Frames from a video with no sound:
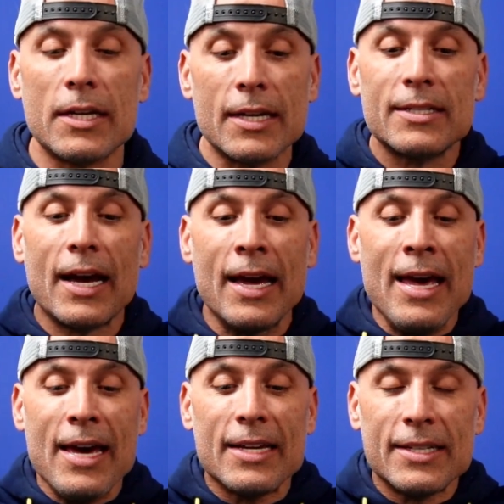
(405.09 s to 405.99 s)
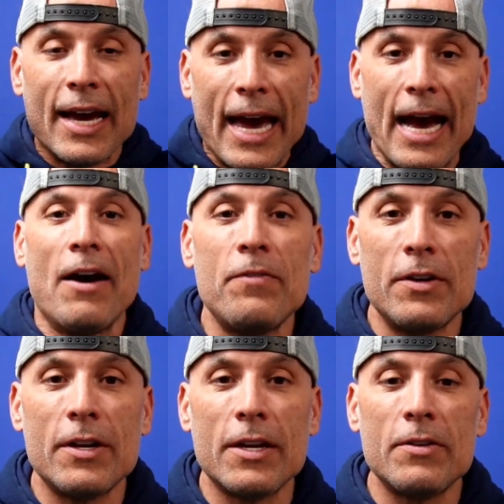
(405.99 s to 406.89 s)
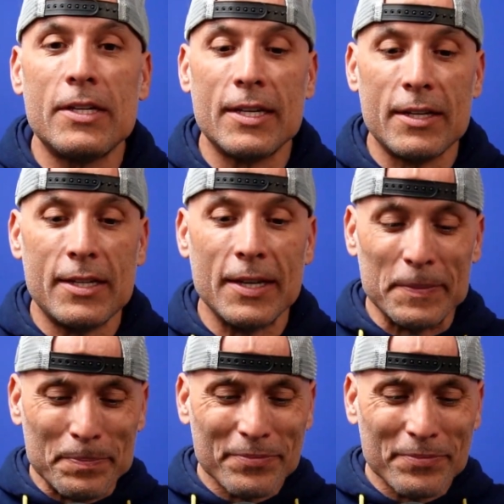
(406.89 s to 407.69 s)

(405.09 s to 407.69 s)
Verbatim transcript: He's not, he's not after you to, to,